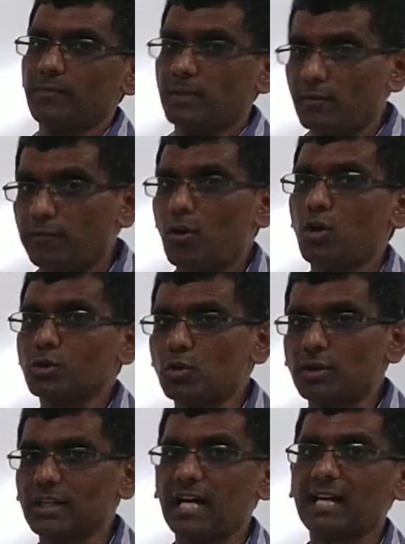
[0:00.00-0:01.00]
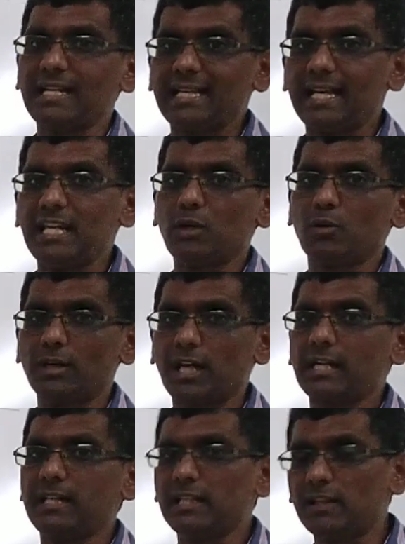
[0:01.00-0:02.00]
The force on current carrying
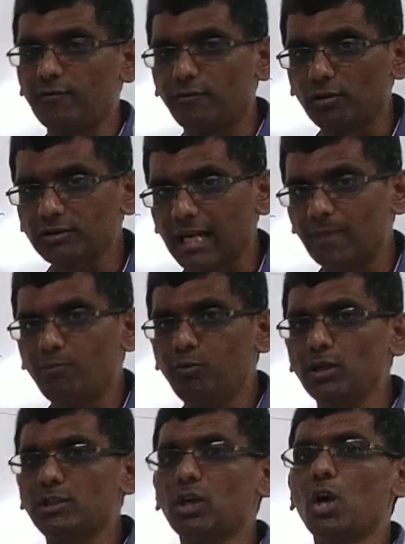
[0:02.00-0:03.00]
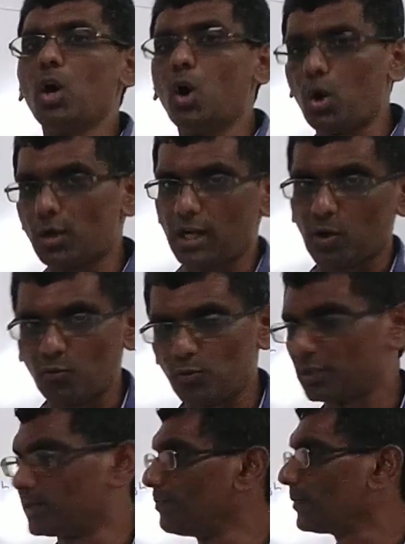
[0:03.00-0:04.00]
conductor, the force upwards or
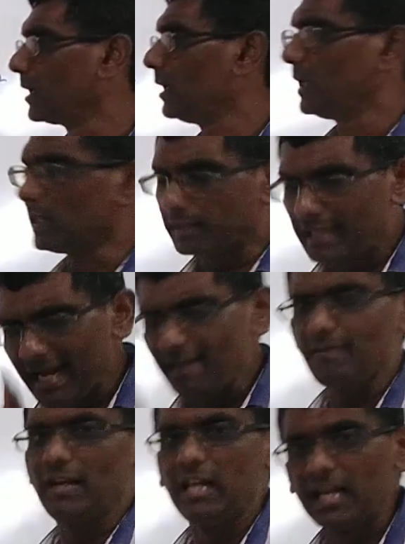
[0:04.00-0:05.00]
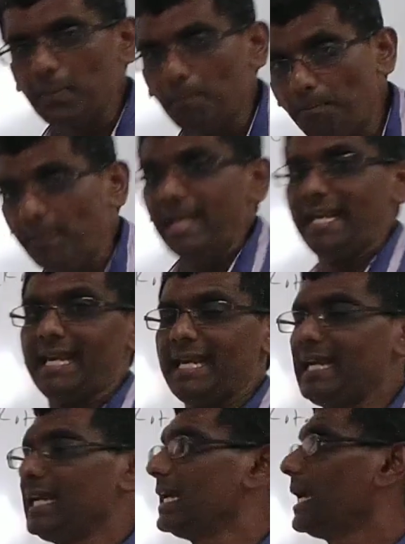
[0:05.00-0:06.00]
downwards. Then we learn
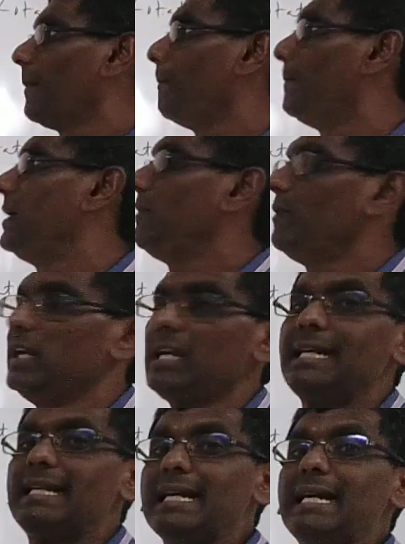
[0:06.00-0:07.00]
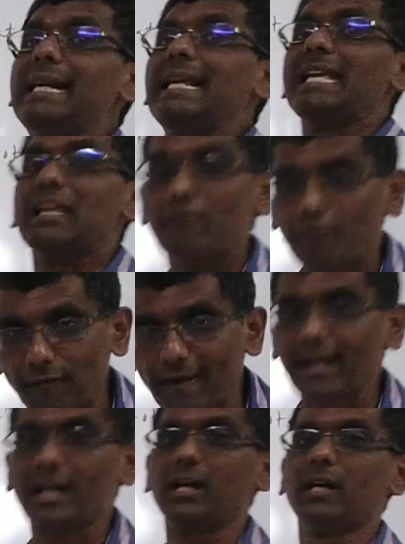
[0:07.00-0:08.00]
B. We learn turning
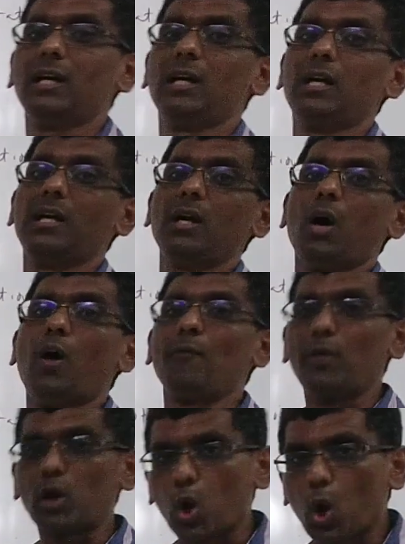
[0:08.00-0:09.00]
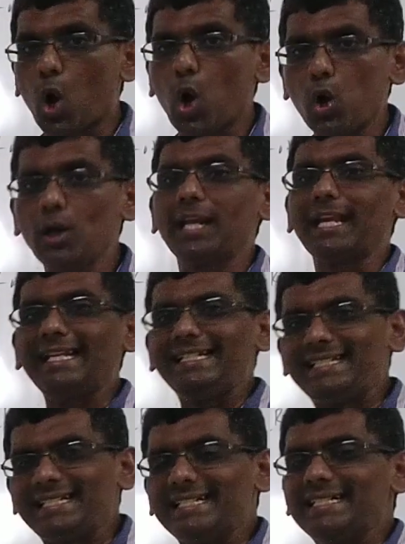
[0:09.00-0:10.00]
effect of the coil
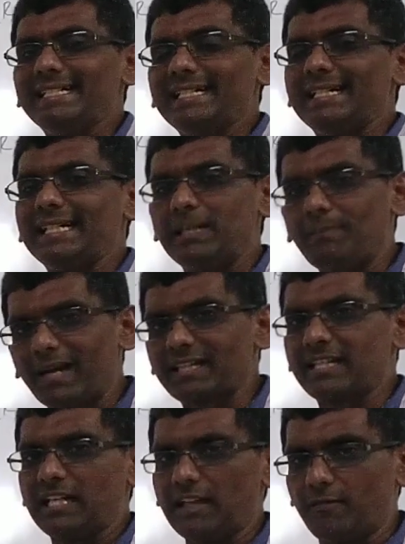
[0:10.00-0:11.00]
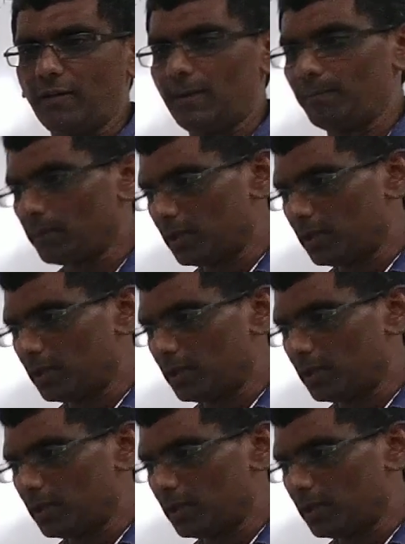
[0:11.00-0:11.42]
in magnetic field.